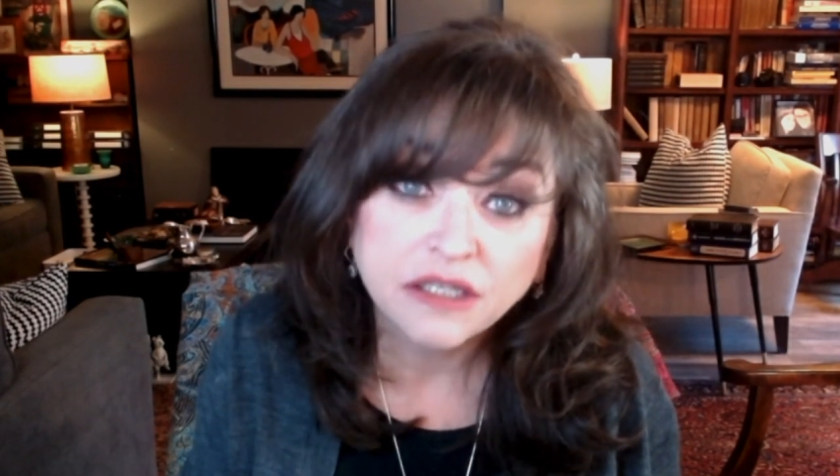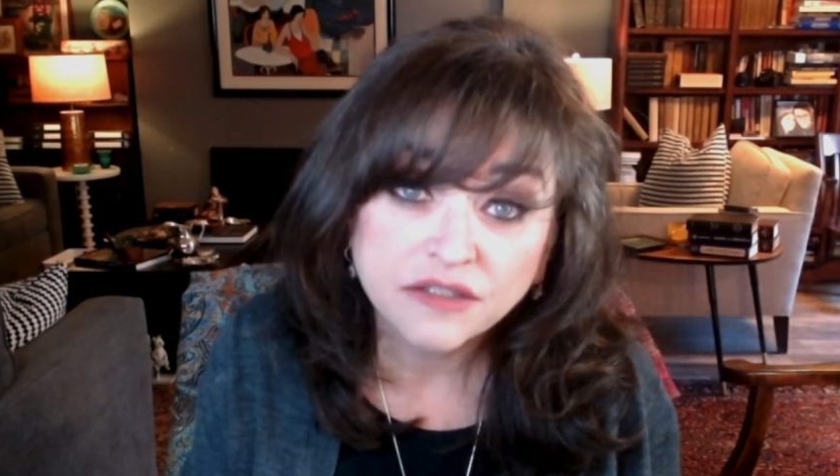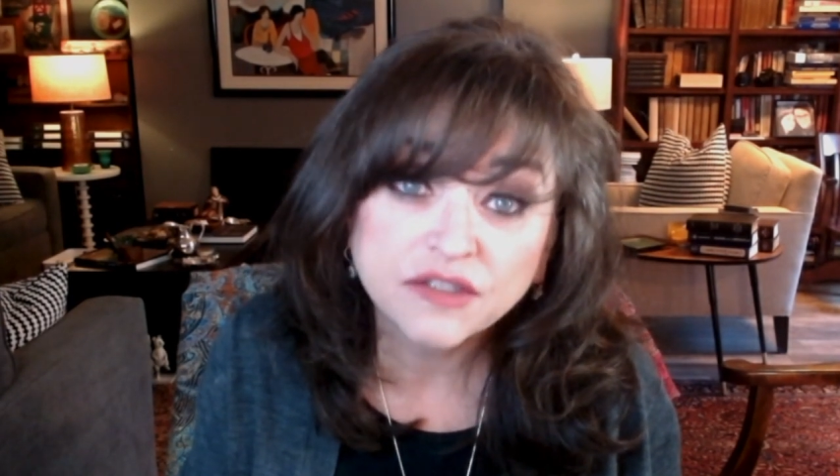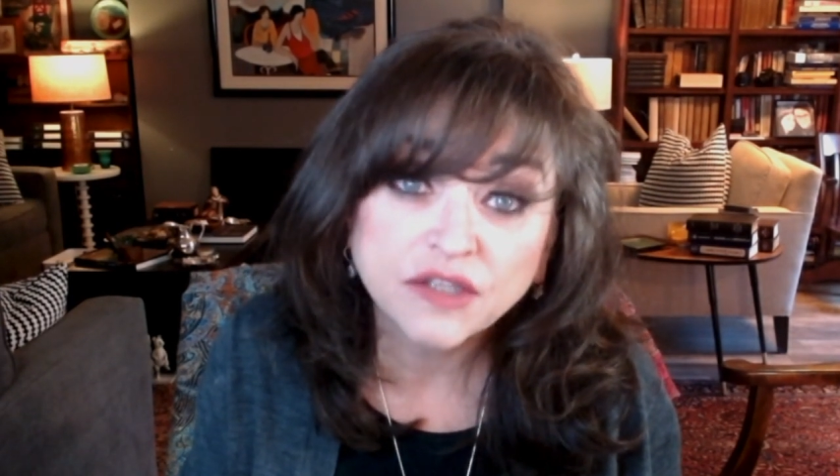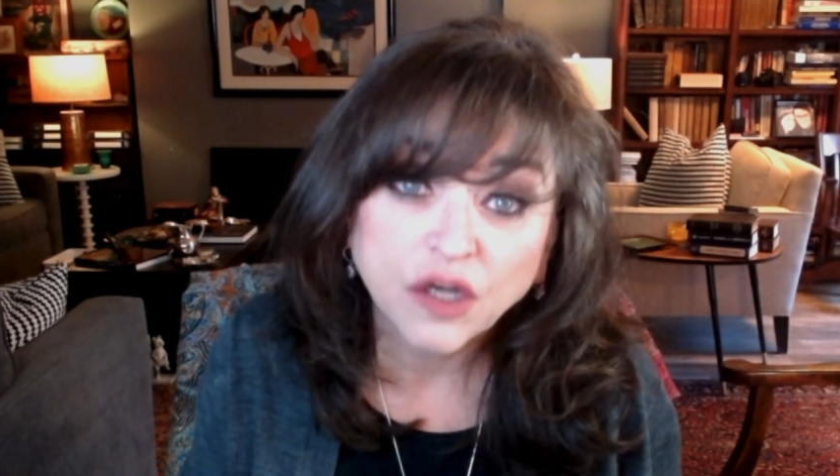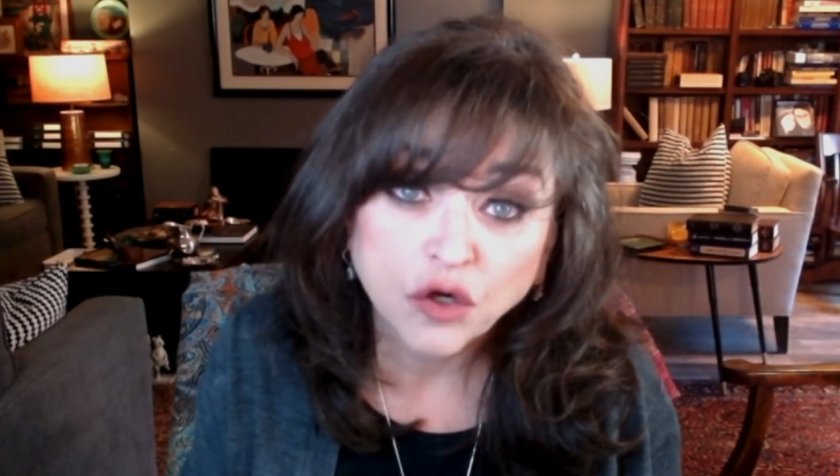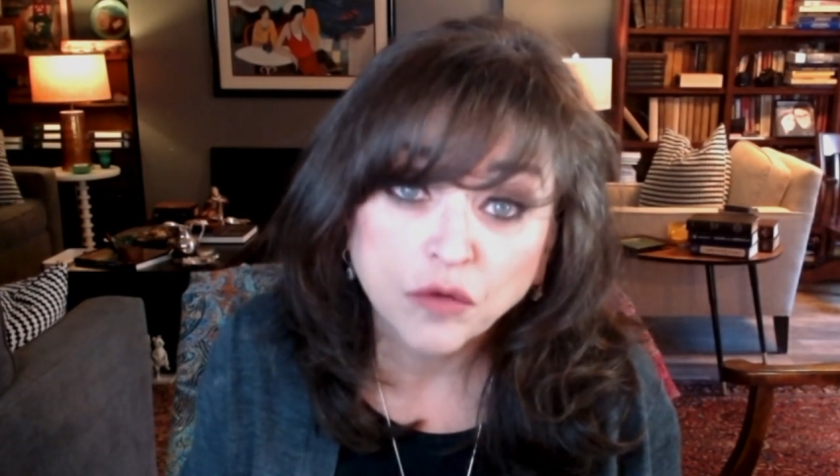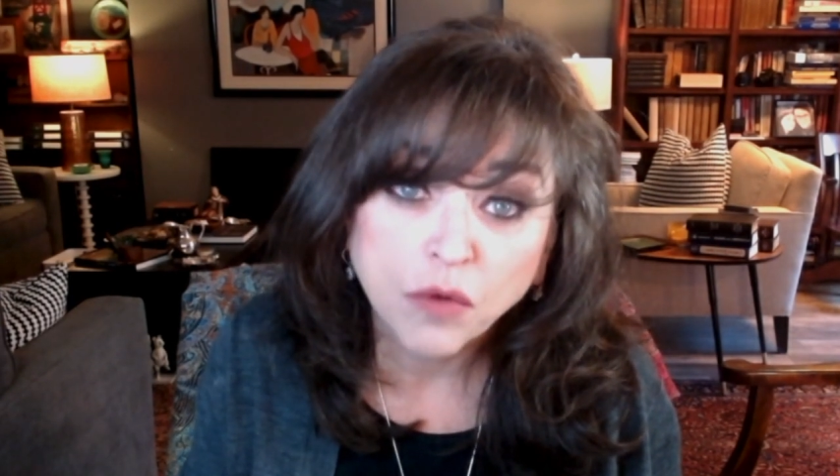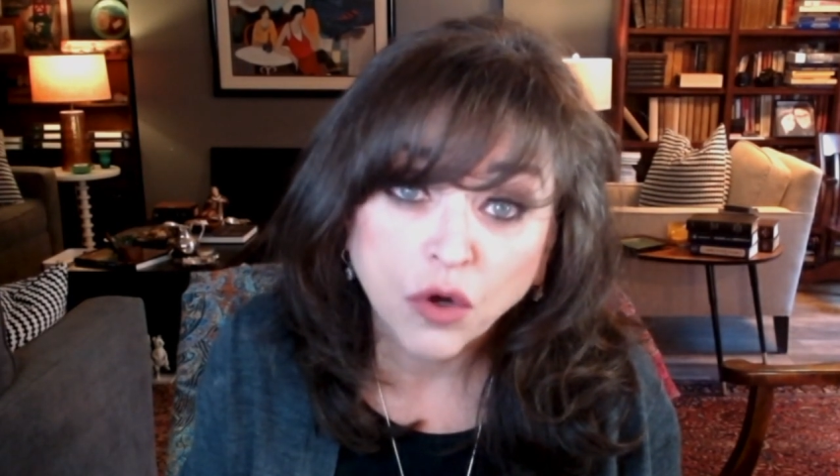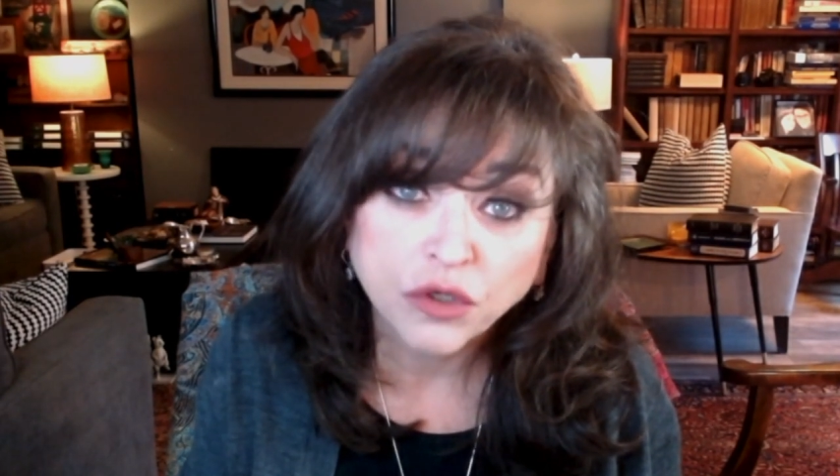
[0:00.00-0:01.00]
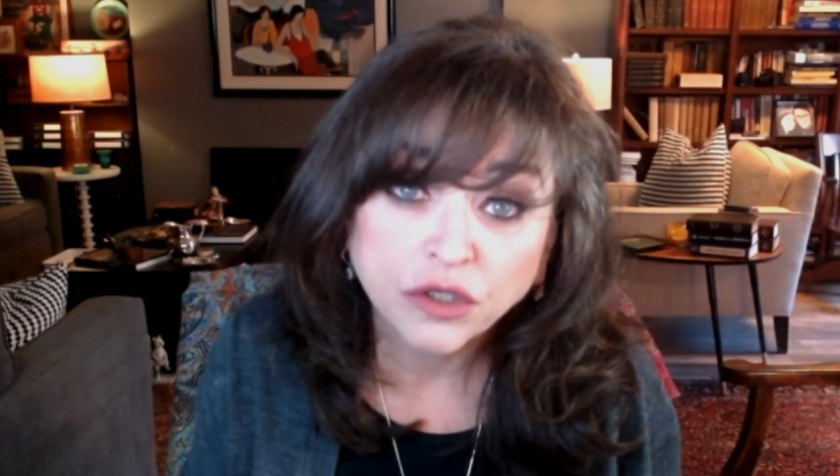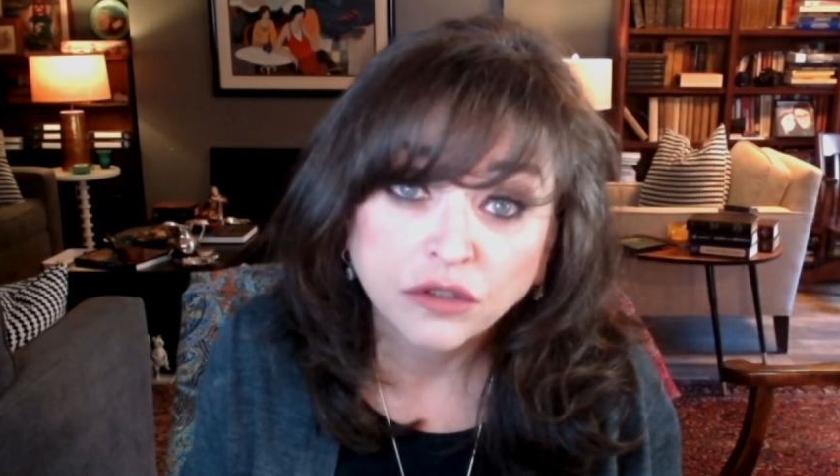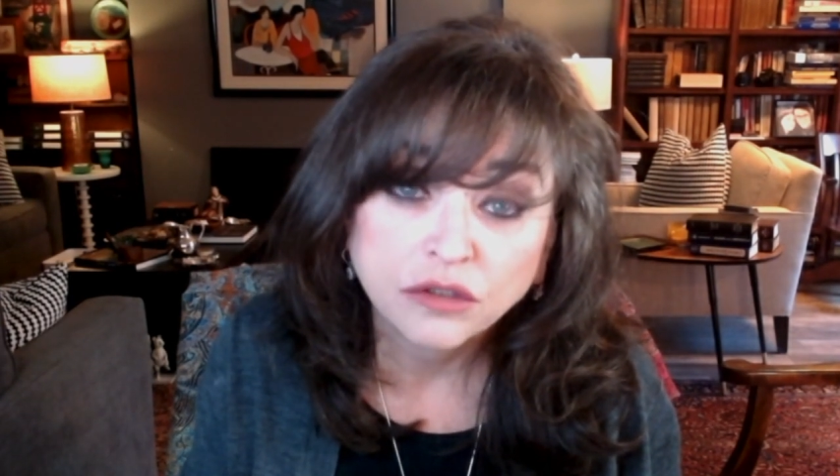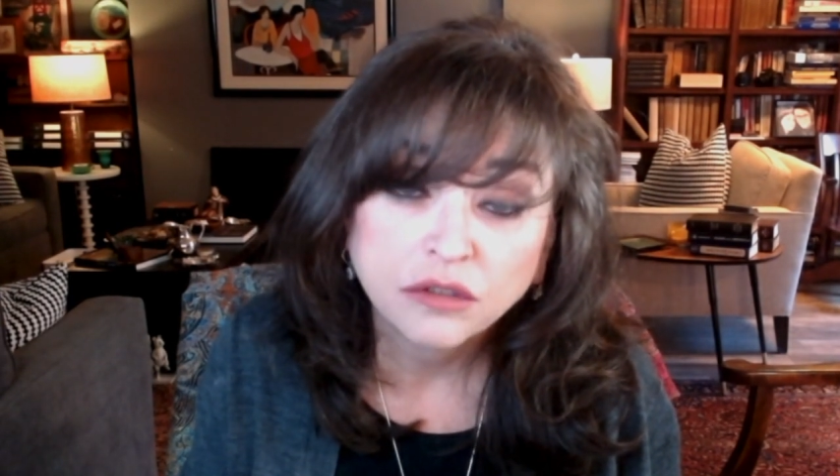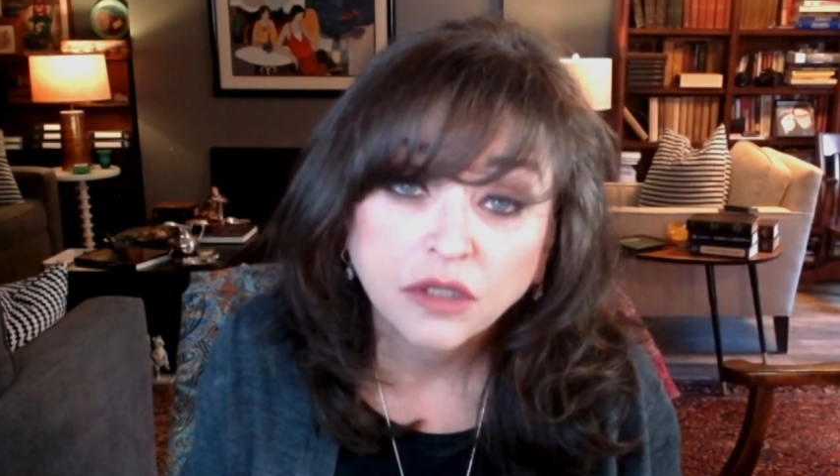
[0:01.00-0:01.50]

a ceremonial,